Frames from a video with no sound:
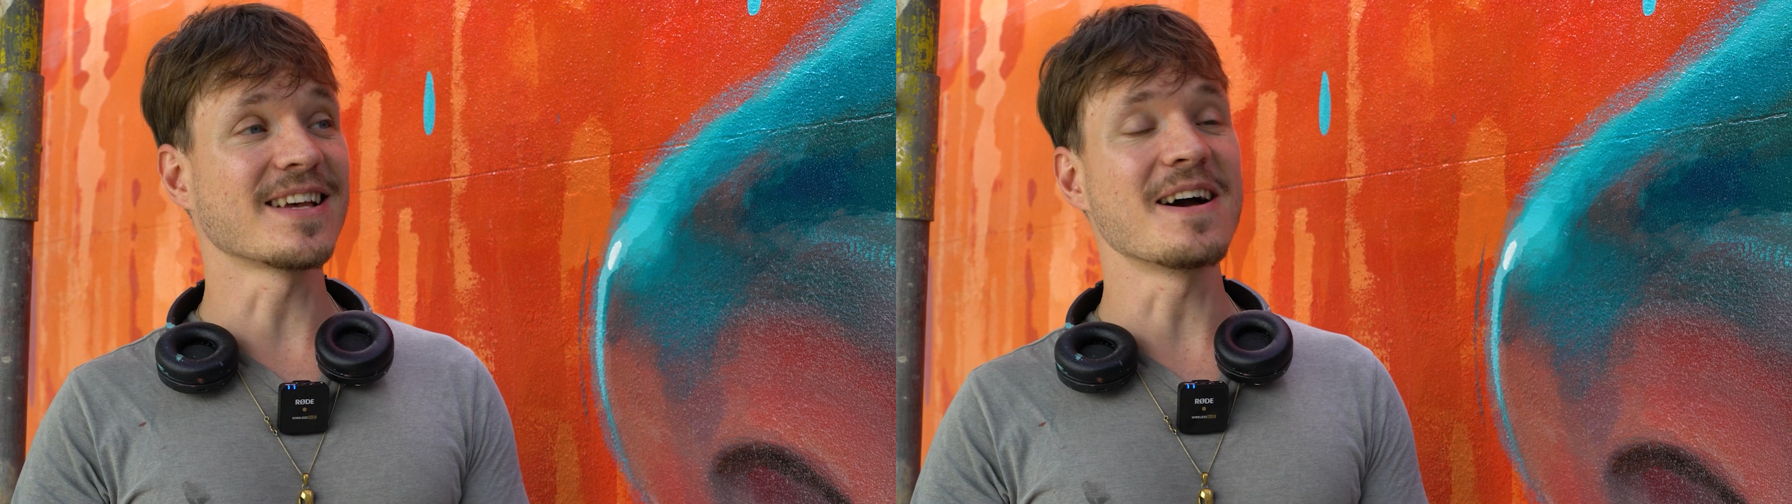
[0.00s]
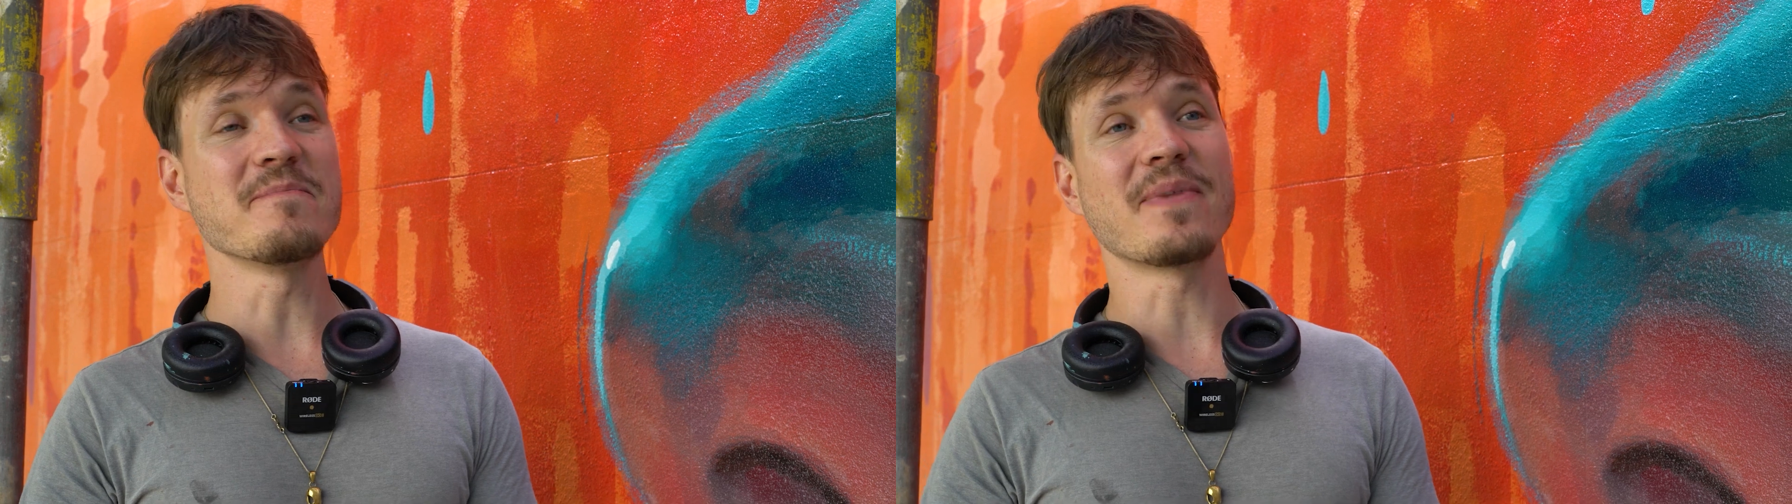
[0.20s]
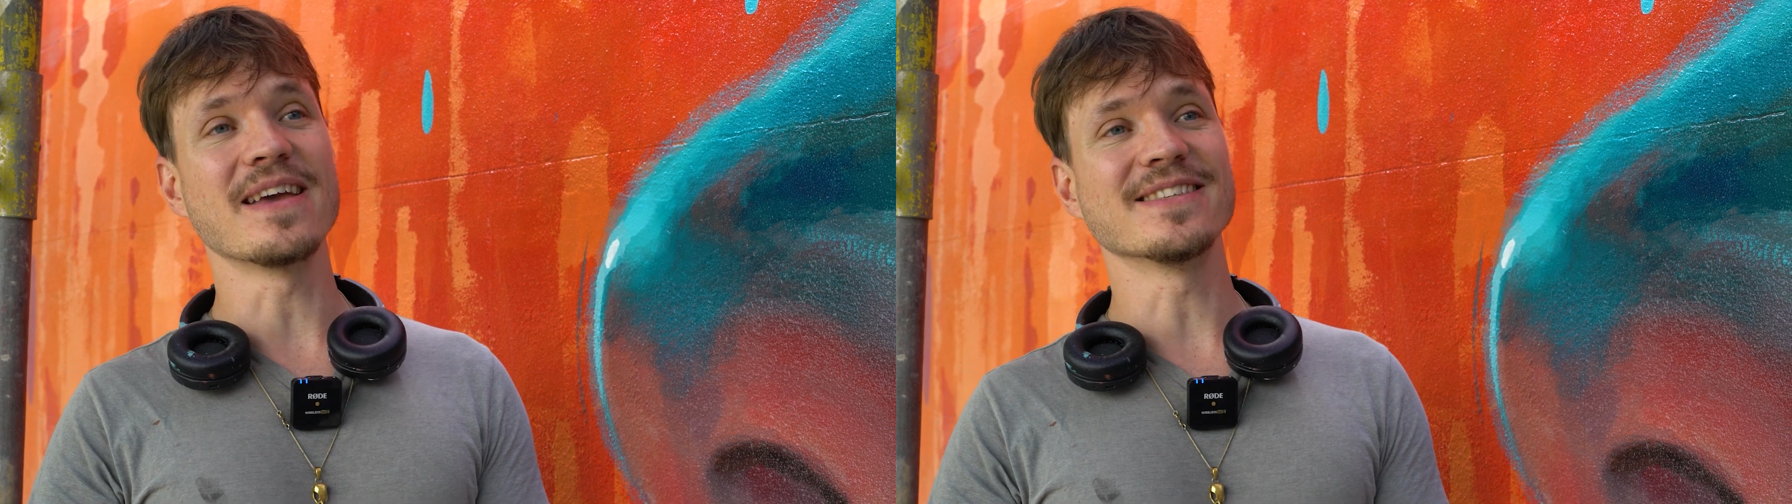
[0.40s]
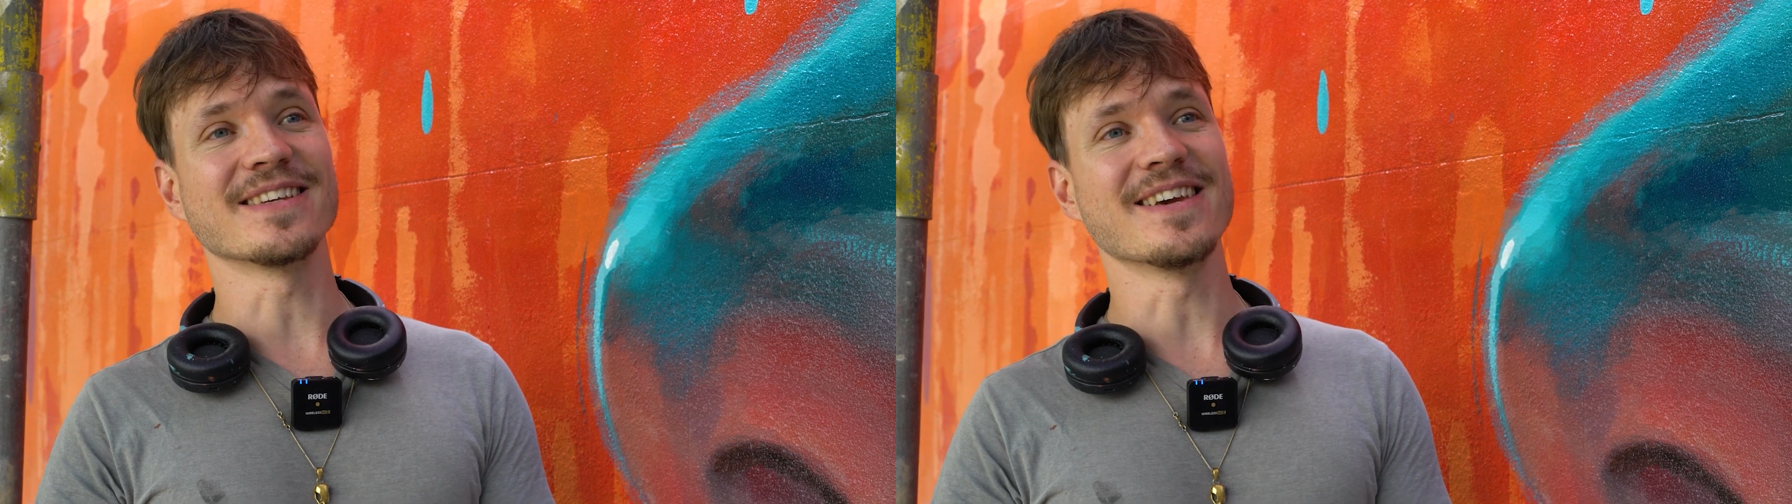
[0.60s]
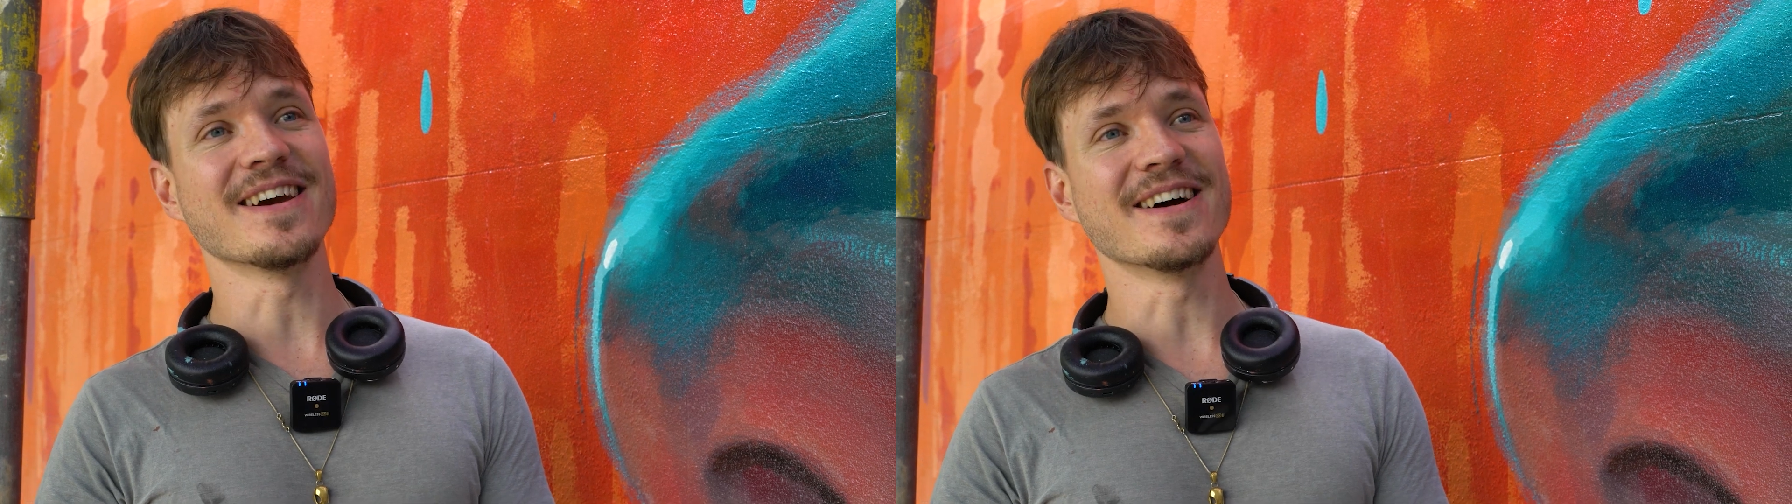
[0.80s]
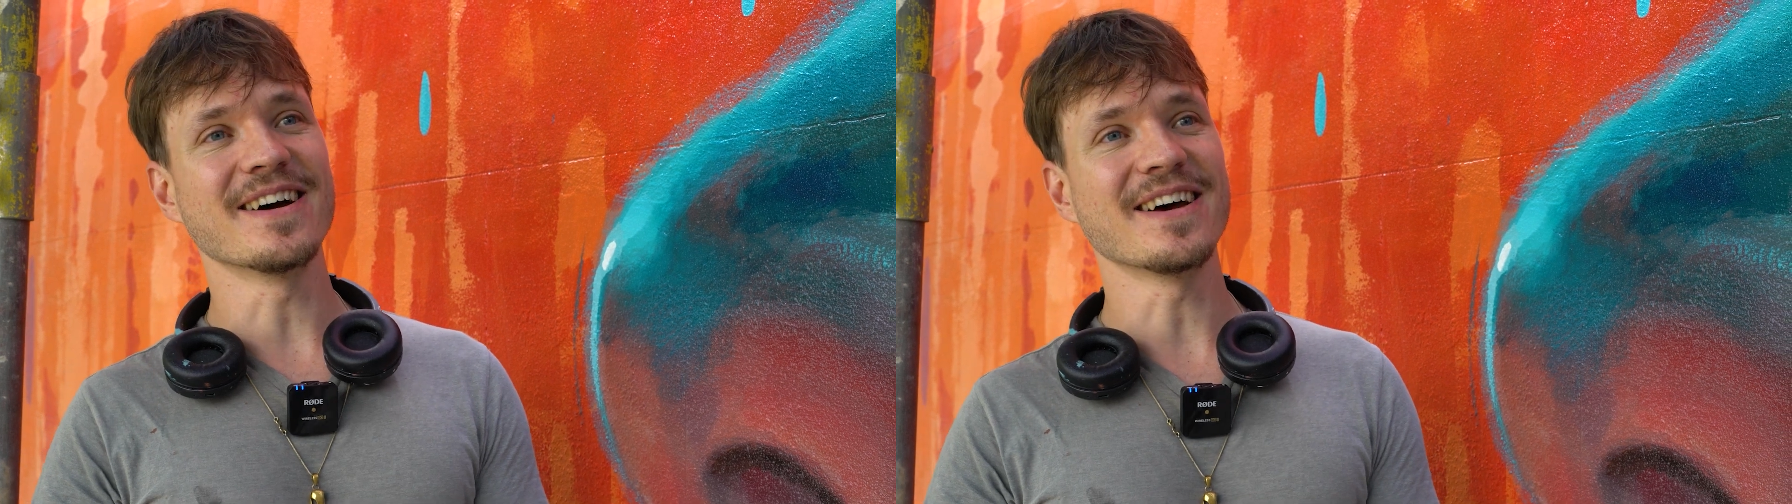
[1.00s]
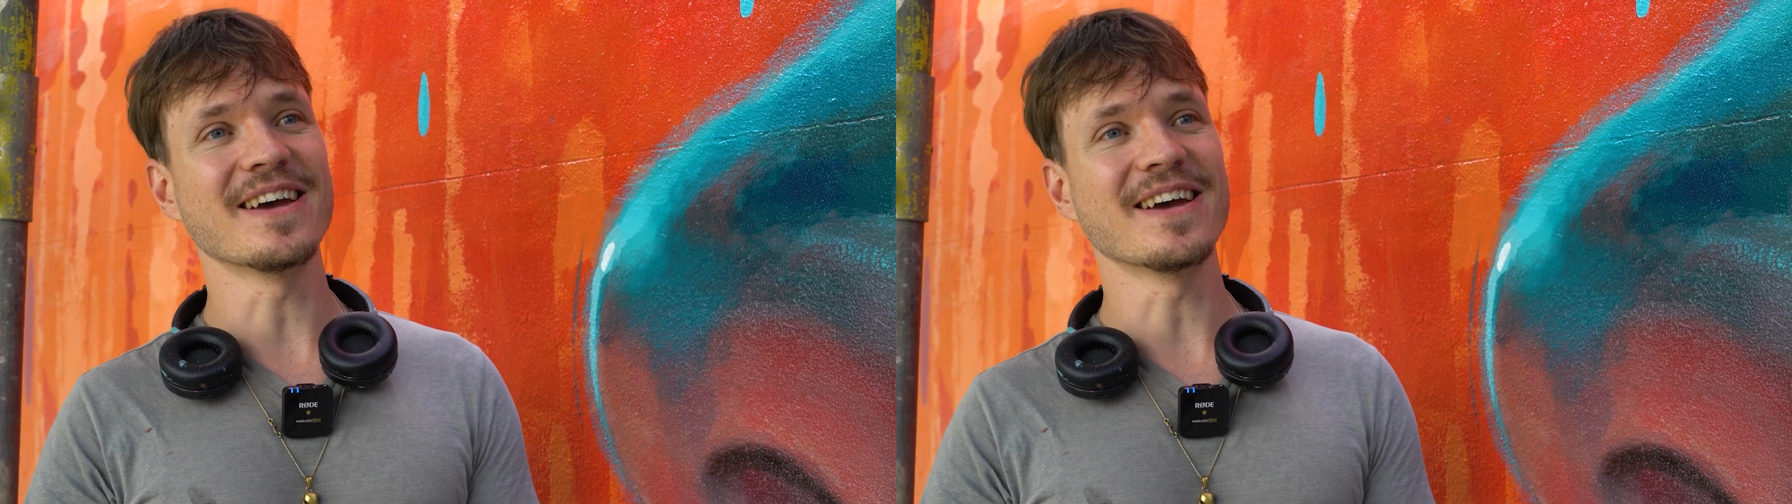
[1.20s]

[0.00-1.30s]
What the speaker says: time painting here.